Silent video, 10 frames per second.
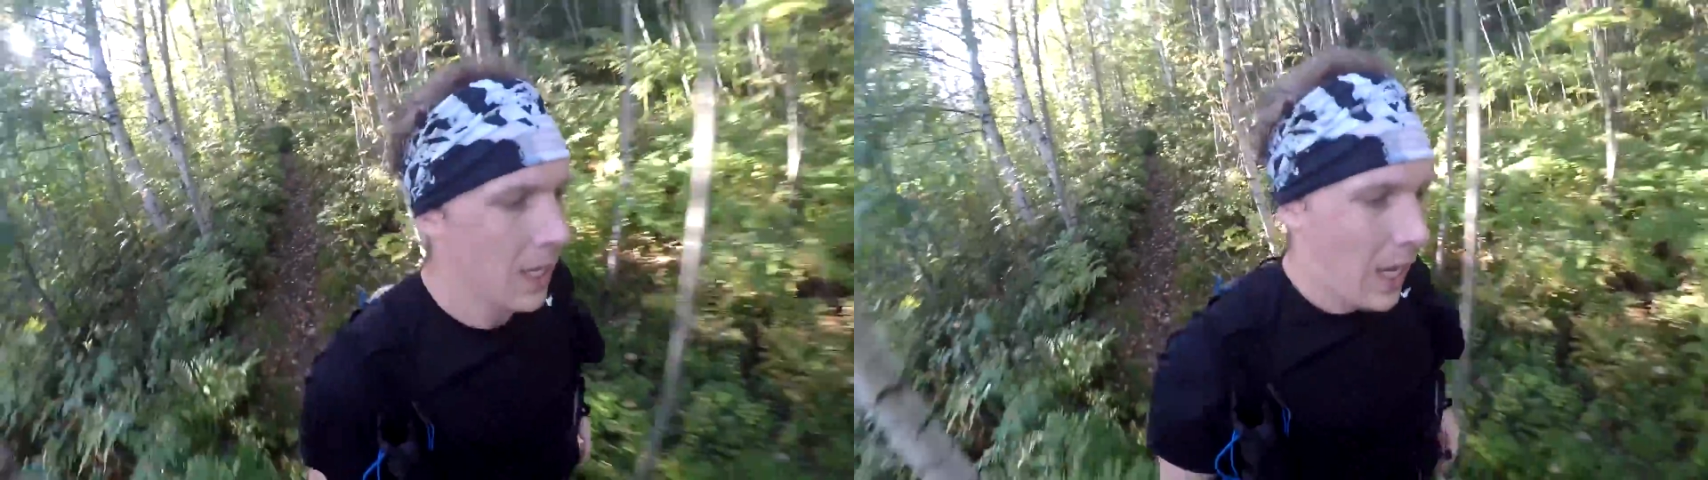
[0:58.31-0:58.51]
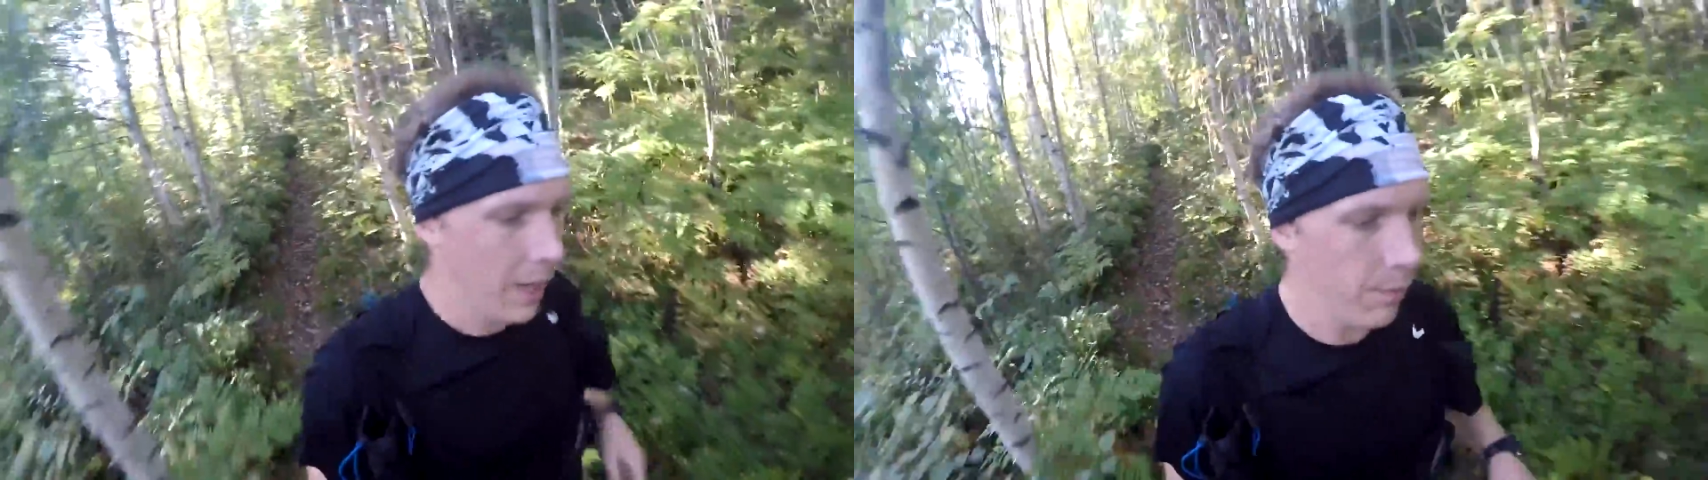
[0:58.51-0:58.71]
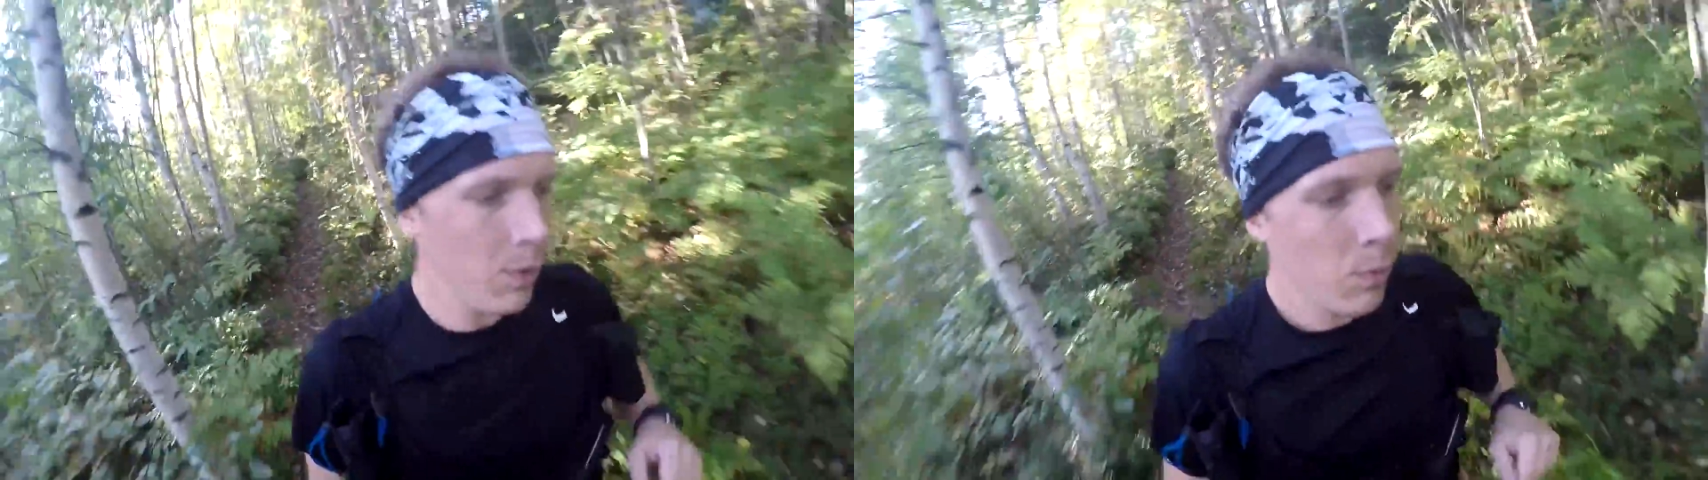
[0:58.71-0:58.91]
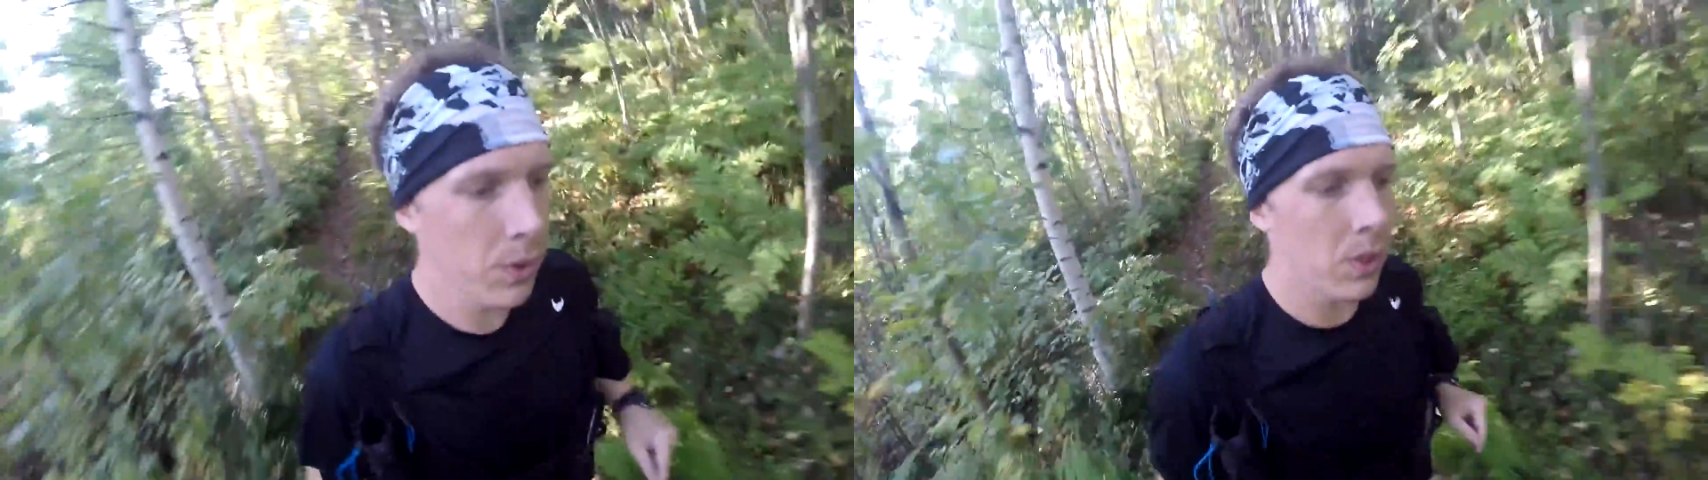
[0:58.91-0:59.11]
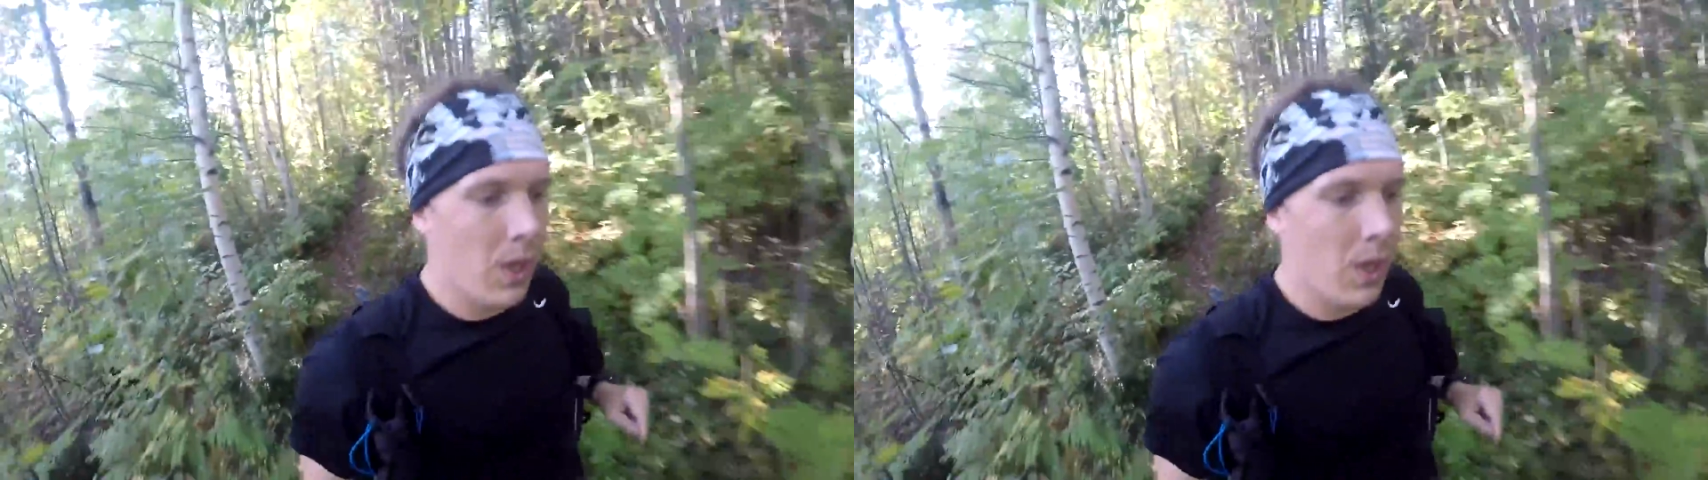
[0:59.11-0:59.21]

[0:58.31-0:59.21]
And if you want to